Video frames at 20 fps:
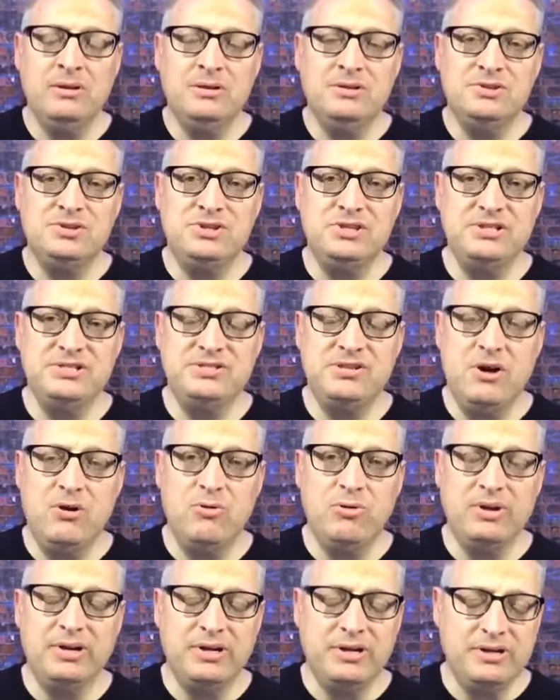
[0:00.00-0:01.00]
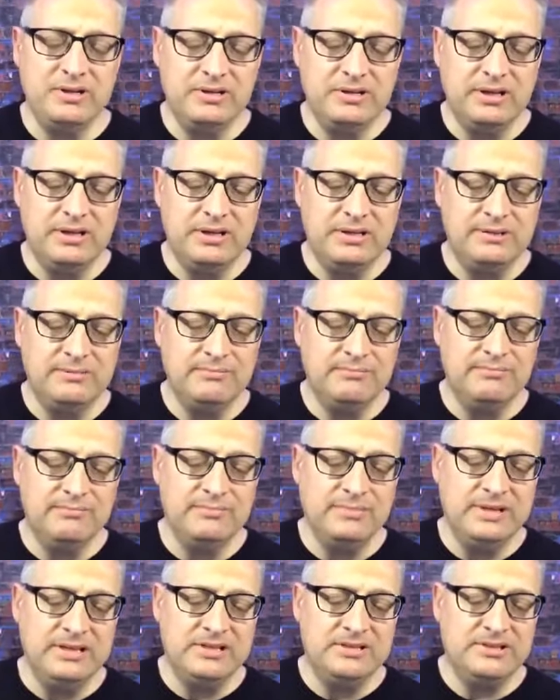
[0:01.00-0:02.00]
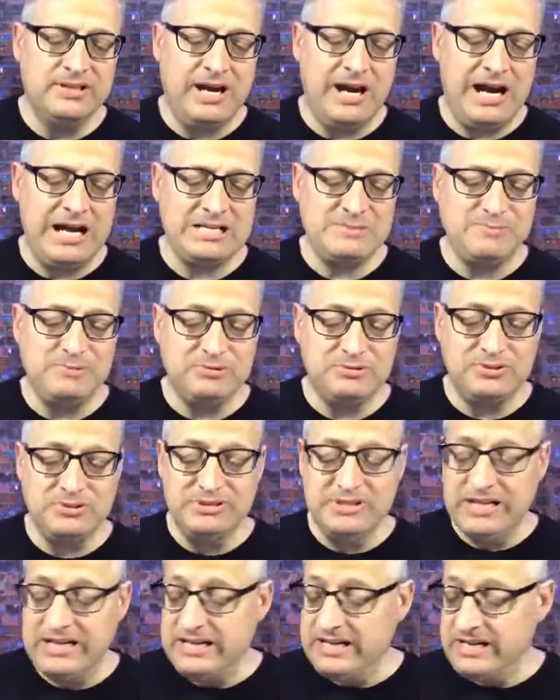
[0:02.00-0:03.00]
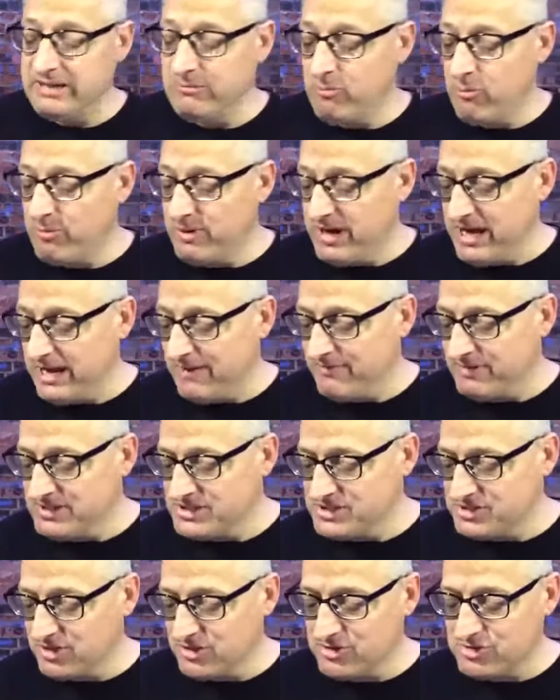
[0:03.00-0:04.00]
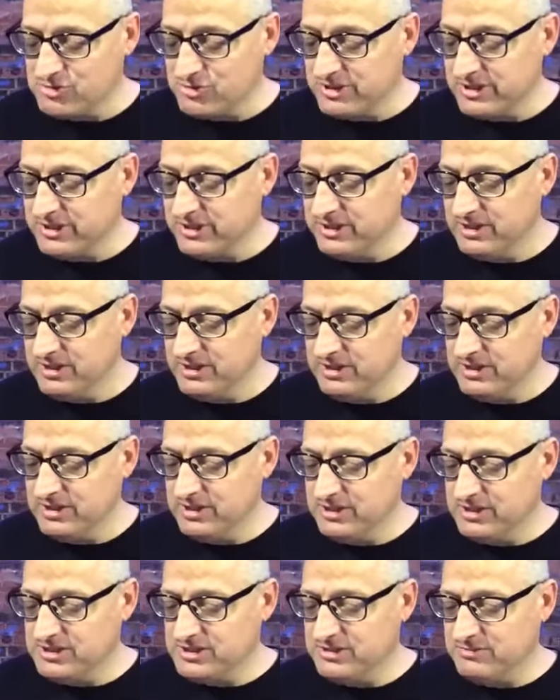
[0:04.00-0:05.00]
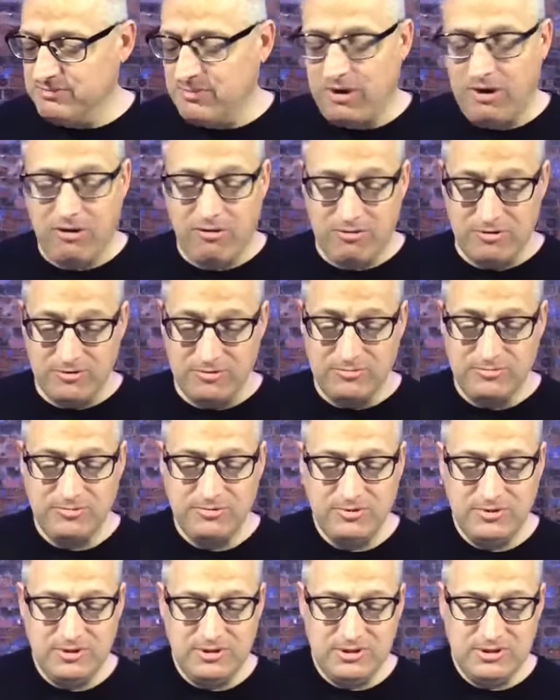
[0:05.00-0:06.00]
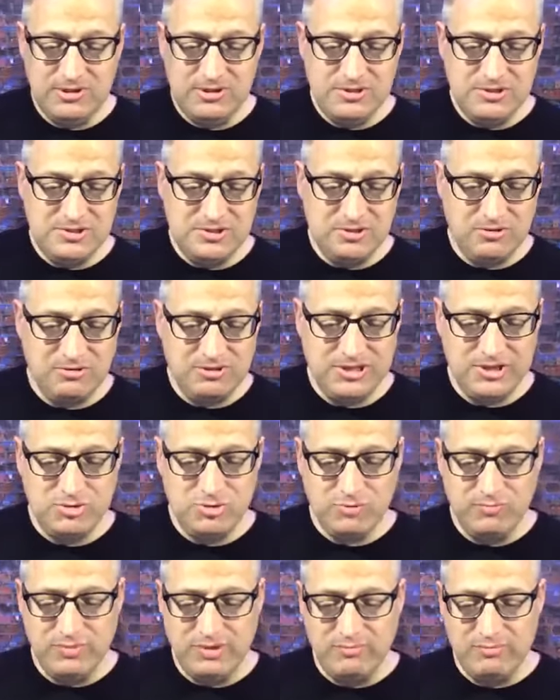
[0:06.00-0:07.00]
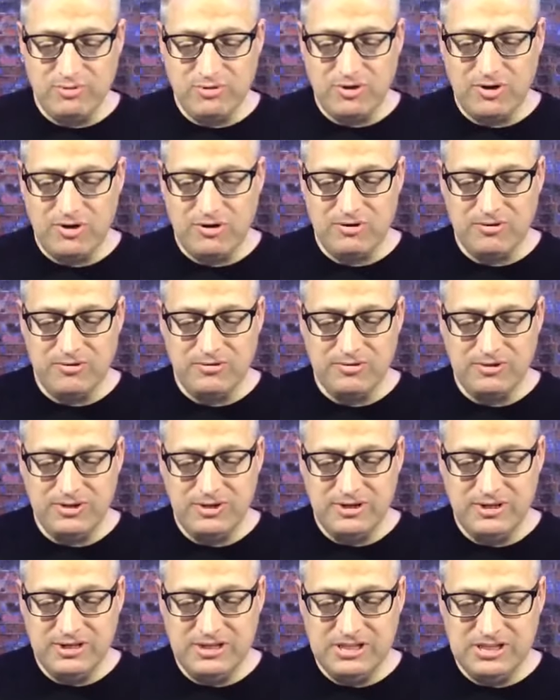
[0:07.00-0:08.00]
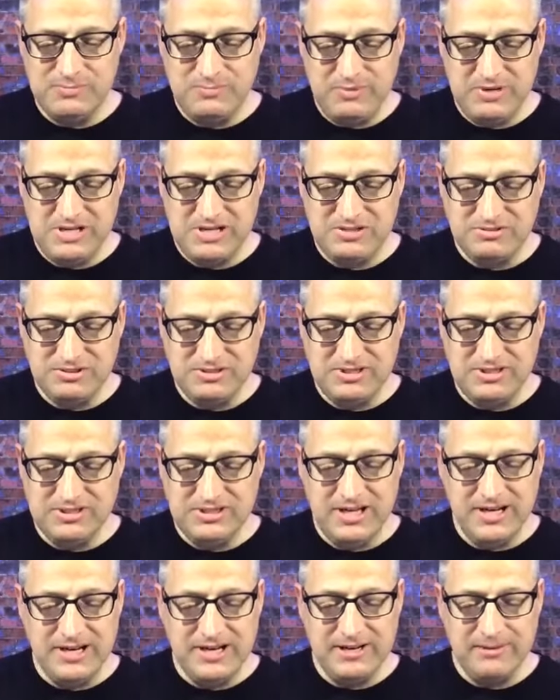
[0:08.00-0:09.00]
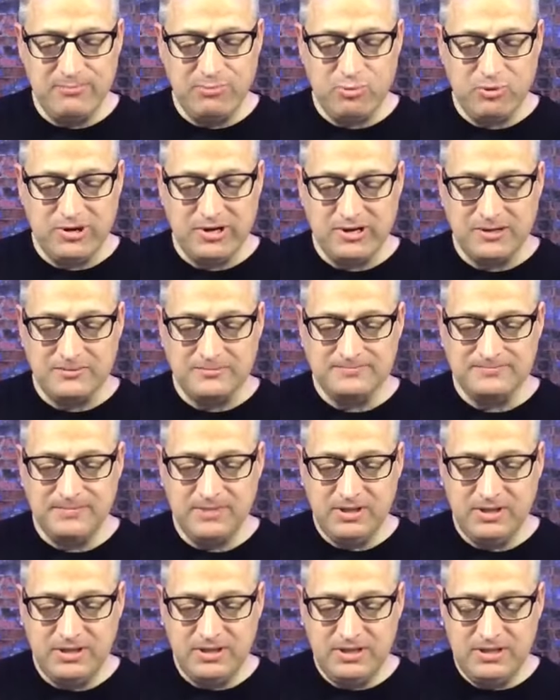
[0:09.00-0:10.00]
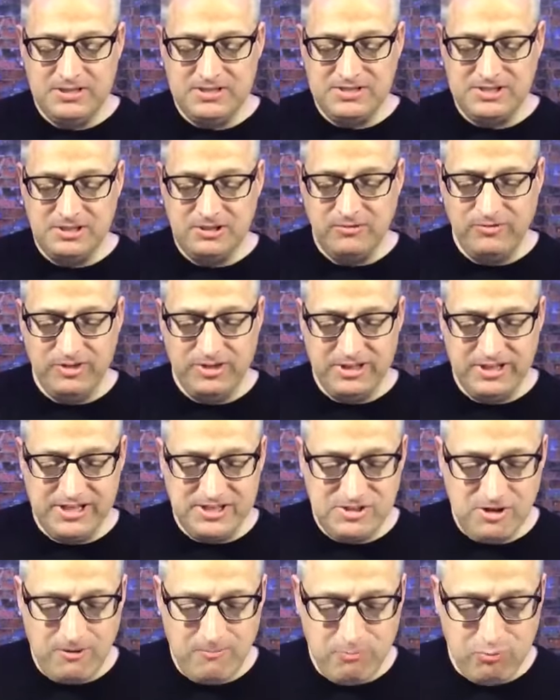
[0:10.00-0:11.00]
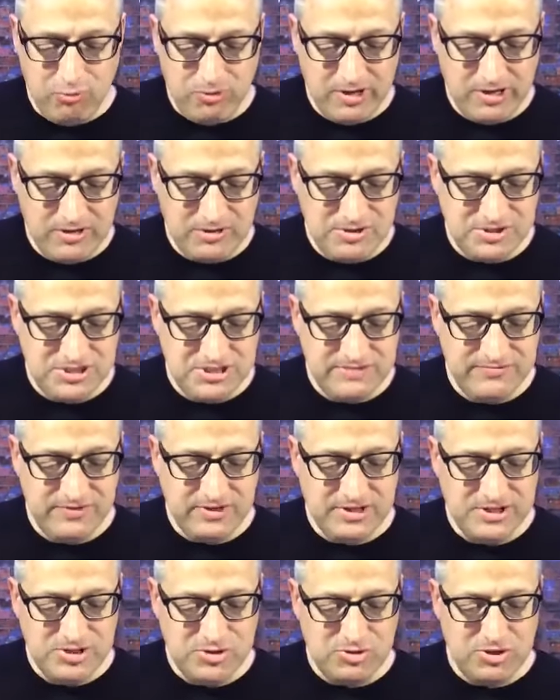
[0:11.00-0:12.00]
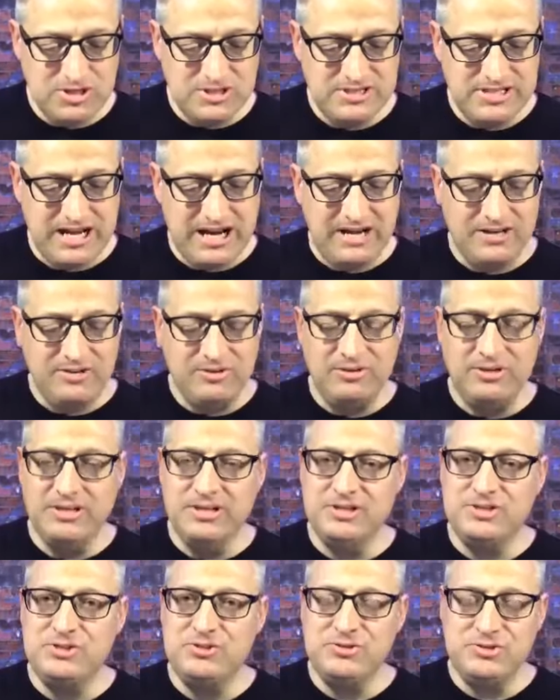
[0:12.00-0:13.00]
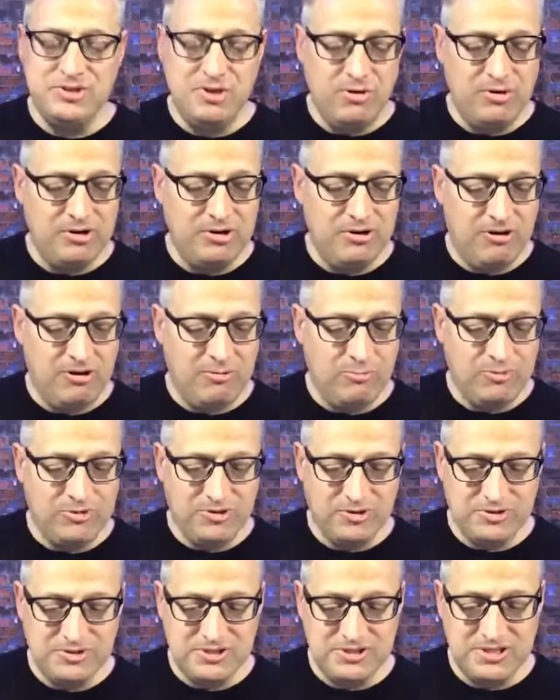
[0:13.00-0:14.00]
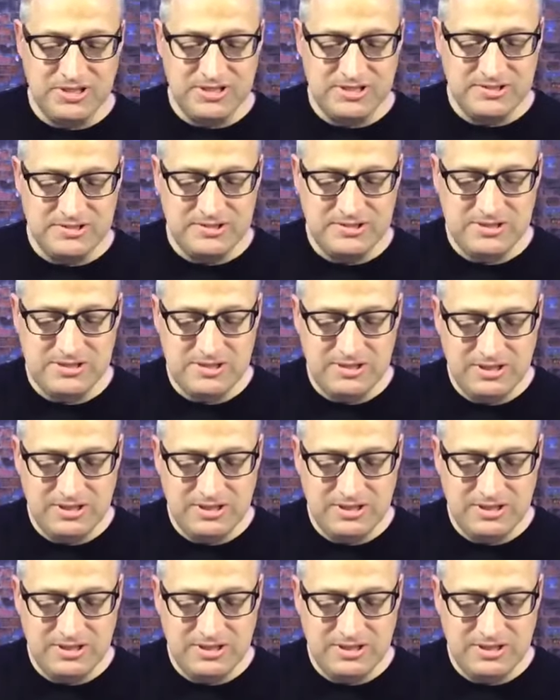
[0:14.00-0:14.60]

She's going uh, into the hospital today and will be having surgery tomorrow. So let's remember her especially today in prayer. Sylvia needs our prayers. She's very stressed out due to issues going on with her sons,